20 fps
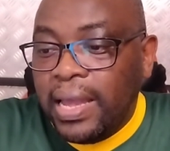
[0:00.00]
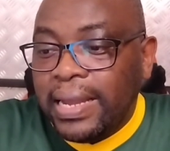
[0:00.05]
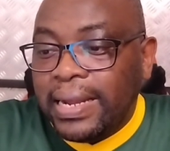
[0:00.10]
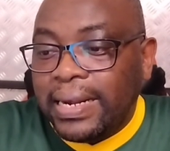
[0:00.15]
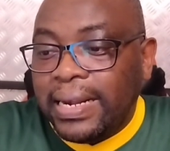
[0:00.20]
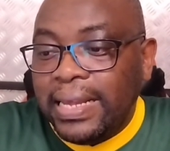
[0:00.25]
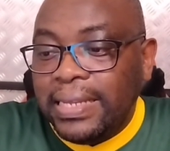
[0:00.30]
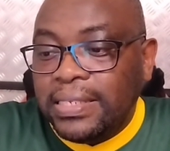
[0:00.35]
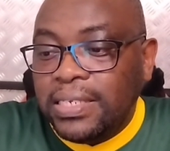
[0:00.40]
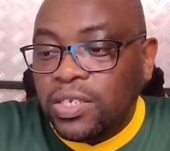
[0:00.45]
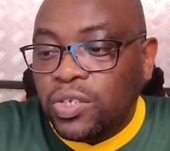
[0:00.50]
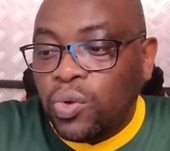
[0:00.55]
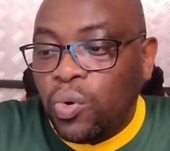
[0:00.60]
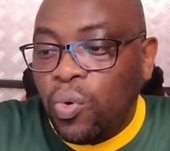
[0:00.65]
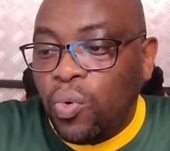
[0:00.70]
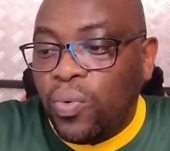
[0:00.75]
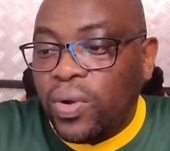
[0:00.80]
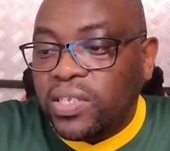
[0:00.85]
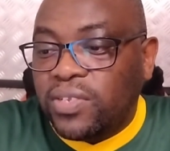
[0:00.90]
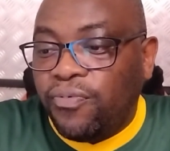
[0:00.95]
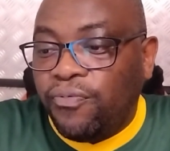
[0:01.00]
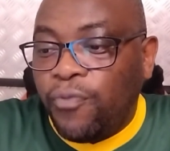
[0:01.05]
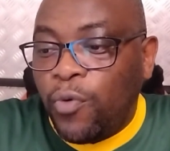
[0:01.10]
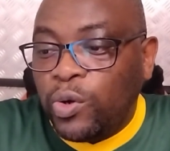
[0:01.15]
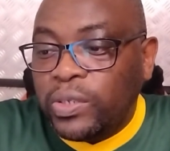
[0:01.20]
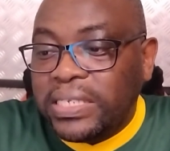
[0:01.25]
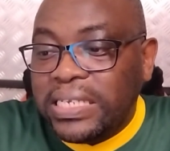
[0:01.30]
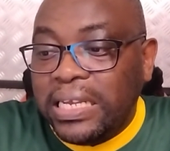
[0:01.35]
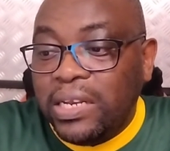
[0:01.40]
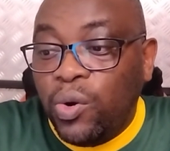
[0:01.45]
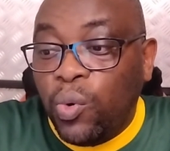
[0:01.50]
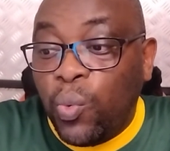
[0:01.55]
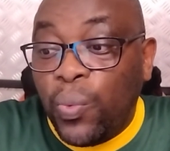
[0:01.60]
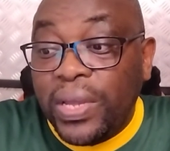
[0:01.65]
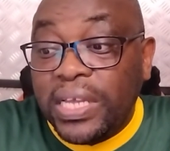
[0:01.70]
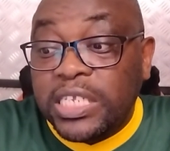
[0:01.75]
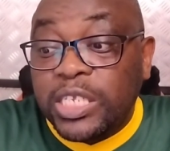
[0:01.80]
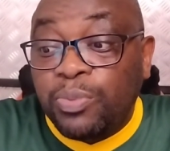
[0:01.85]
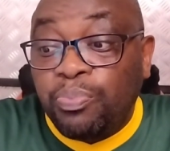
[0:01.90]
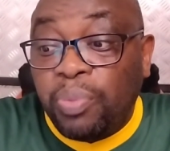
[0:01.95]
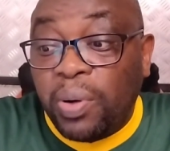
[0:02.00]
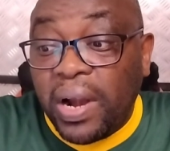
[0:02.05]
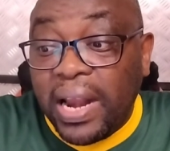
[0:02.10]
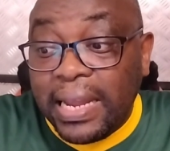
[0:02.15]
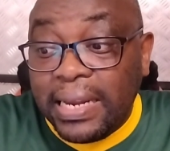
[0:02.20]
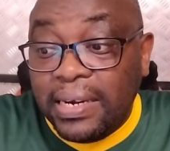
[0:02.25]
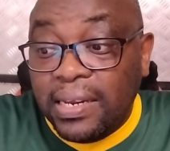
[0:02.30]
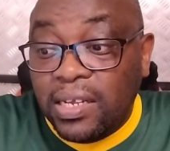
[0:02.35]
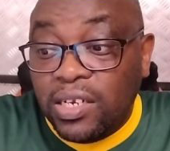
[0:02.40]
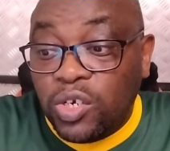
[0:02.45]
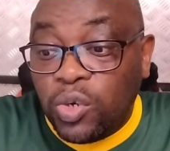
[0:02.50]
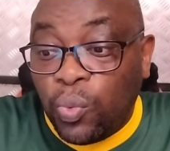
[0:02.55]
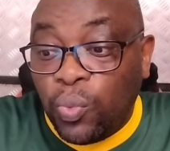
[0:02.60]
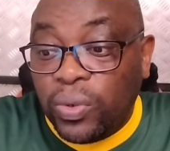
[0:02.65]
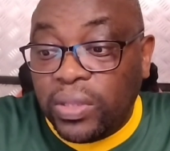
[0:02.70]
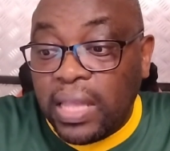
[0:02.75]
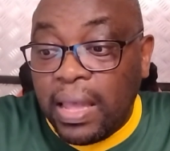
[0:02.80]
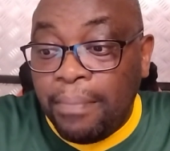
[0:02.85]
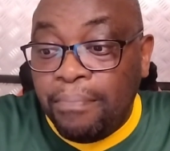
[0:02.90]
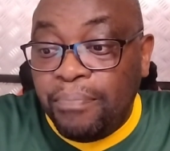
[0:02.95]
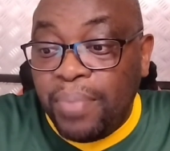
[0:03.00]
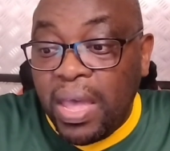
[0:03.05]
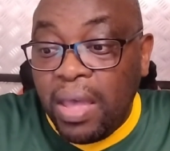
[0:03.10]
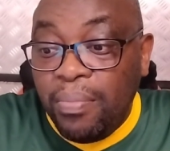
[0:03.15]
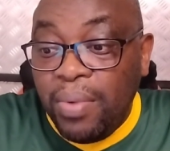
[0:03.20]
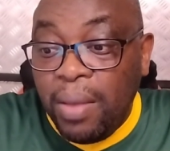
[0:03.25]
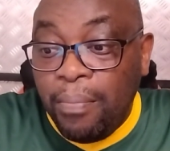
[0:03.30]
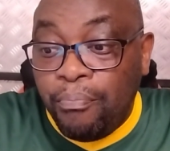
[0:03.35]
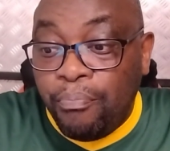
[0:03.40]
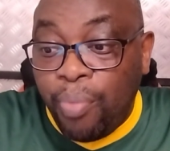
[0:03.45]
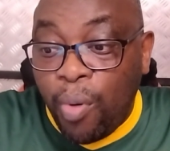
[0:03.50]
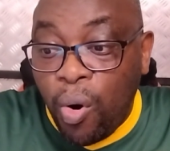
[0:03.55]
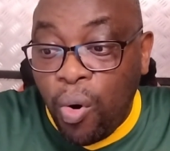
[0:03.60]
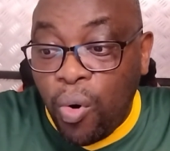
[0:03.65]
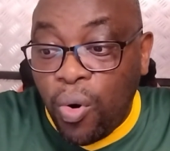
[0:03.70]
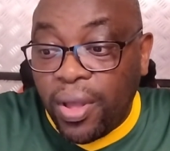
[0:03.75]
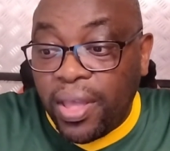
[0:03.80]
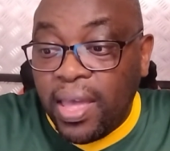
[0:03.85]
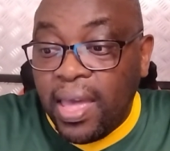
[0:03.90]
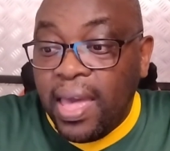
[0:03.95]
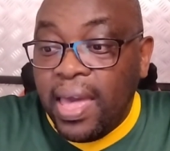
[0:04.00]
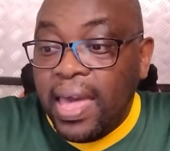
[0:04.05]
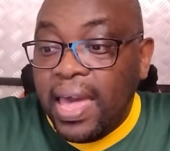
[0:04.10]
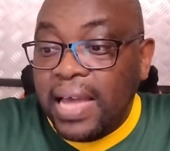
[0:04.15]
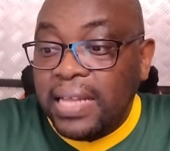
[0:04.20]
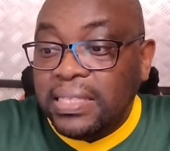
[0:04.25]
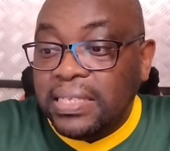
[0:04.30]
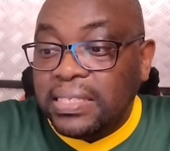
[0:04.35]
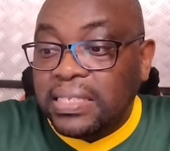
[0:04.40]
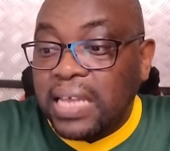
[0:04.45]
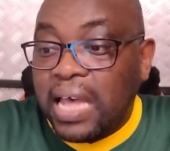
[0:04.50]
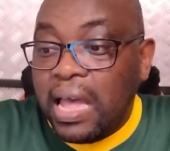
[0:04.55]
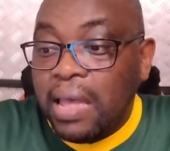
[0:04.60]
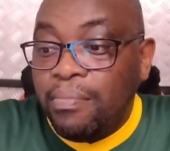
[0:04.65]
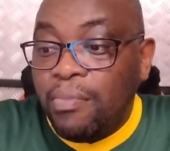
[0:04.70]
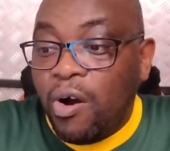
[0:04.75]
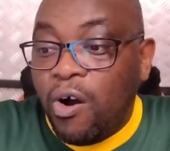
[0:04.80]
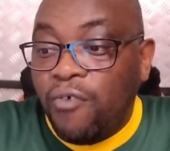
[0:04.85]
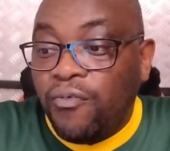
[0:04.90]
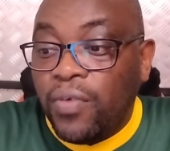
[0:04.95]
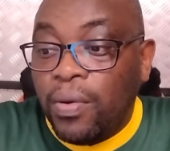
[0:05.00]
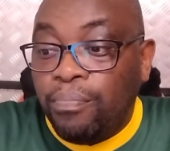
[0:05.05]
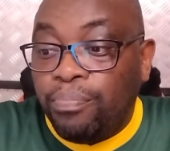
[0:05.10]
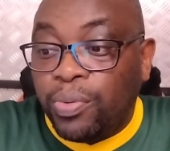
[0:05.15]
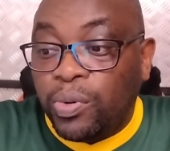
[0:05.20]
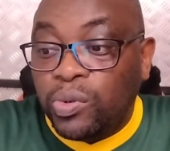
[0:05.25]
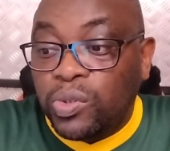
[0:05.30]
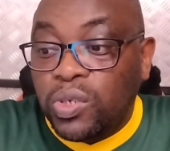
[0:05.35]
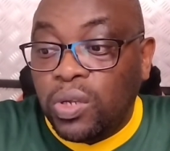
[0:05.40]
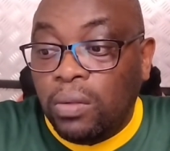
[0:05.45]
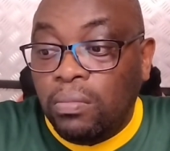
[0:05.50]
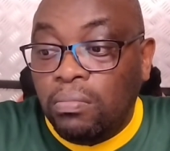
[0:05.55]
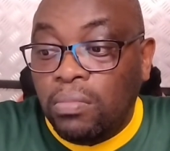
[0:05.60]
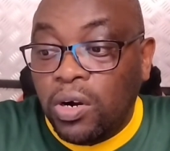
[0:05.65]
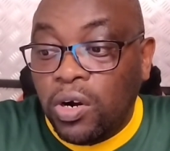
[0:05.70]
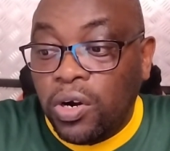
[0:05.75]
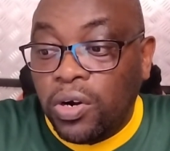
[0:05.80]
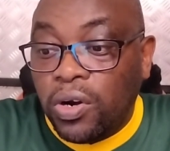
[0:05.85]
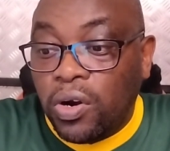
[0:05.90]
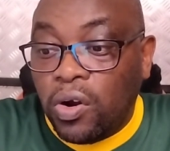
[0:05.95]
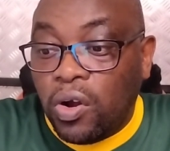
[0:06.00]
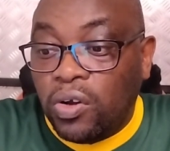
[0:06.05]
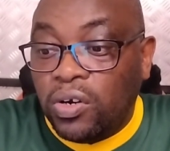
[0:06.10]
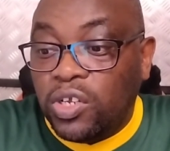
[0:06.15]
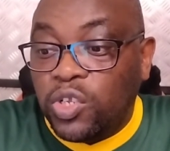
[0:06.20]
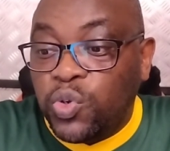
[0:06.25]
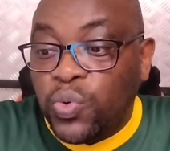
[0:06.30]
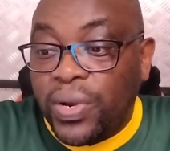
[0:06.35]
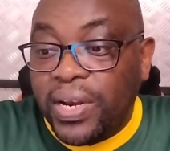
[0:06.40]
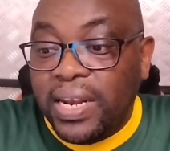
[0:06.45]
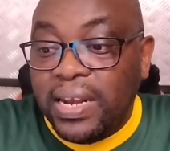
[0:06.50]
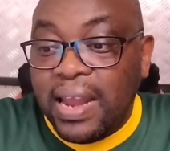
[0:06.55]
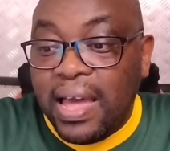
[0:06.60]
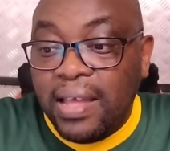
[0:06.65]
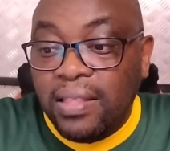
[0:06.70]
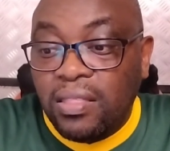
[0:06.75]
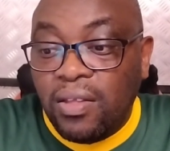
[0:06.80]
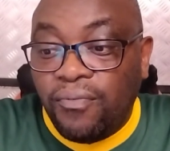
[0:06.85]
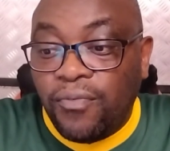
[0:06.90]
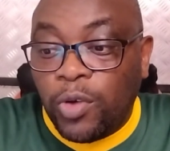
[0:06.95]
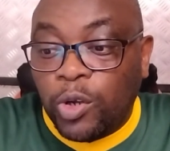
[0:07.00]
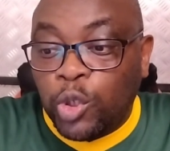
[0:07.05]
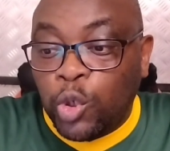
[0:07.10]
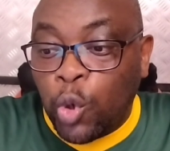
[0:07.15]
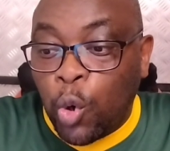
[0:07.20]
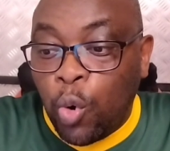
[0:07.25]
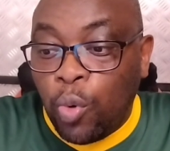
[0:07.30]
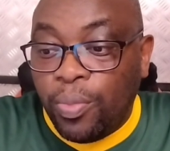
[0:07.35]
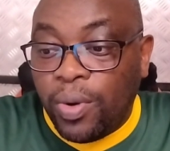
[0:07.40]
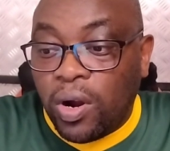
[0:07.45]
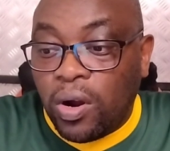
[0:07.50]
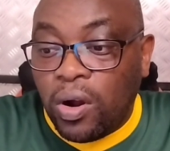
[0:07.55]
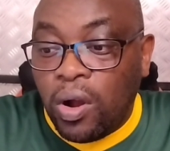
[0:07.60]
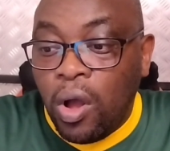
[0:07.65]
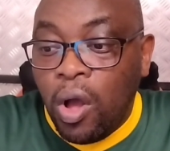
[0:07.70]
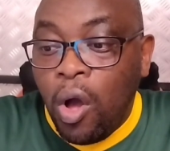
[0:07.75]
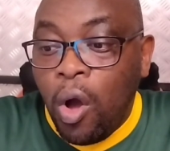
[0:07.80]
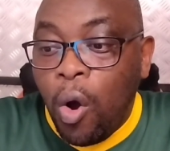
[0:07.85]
Klutys, who was 14 weeks pregnant with a baby boy at the time of a brutal murder on the 29th of October,